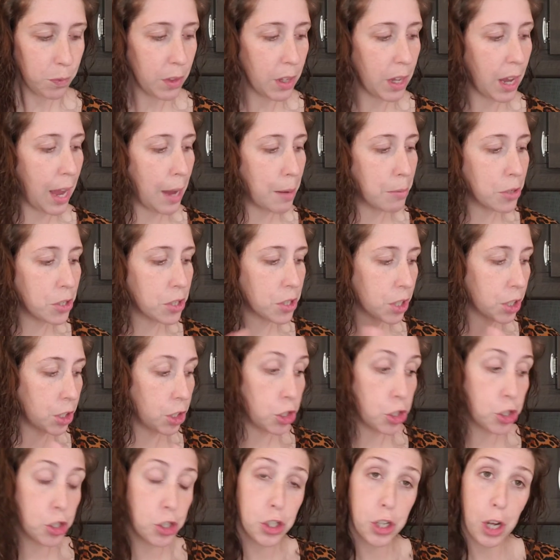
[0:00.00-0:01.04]
I'm just going to
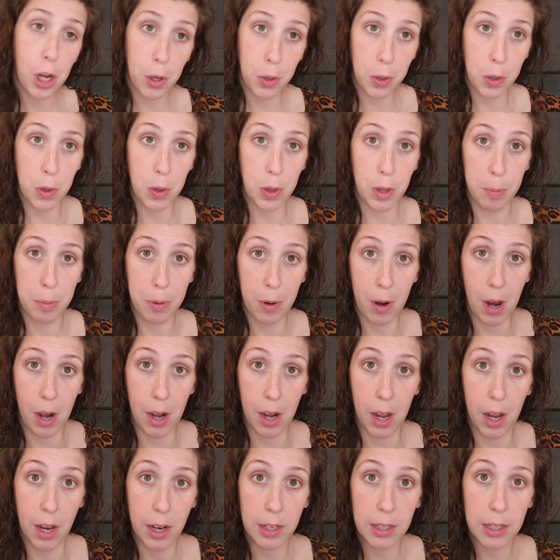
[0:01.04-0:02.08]
show you the
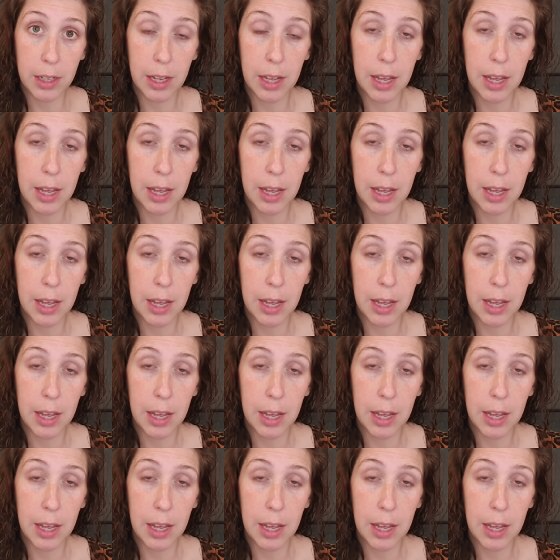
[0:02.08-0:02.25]
product,